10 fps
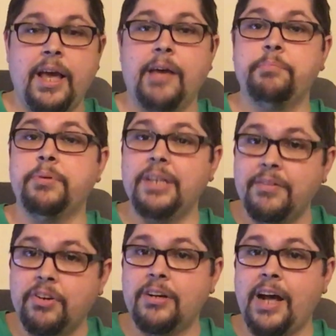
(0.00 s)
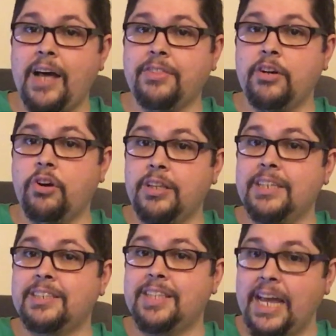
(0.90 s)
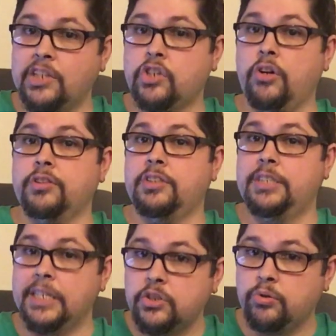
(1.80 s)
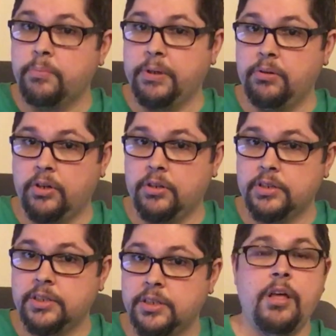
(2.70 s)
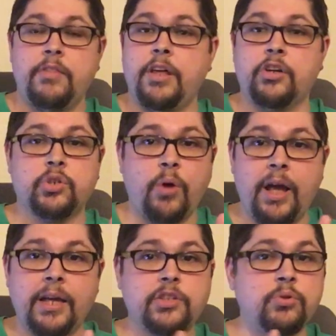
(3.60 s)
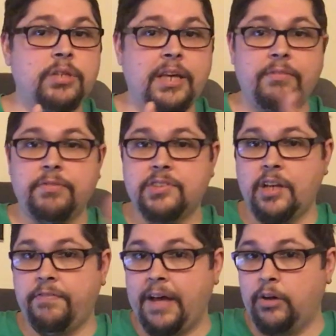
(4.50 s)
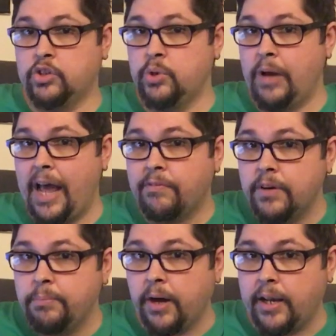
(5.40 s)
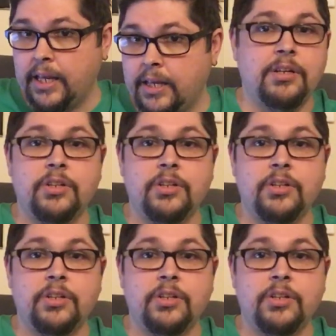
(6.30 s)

And believe it or not, there are these things called distributors that are trying to give stuff out to everybody.